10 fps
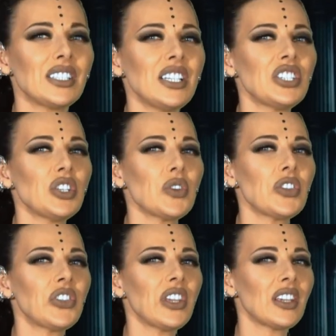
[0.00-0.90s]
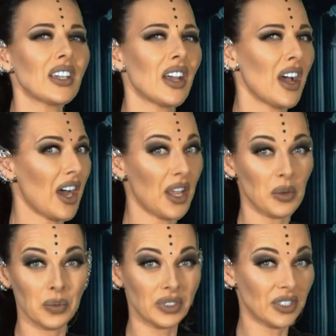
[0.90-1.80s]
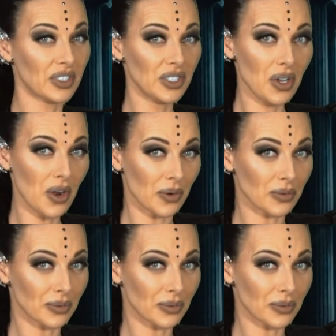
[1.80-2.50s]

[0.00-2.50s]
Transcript: Did you think I wouldn't know?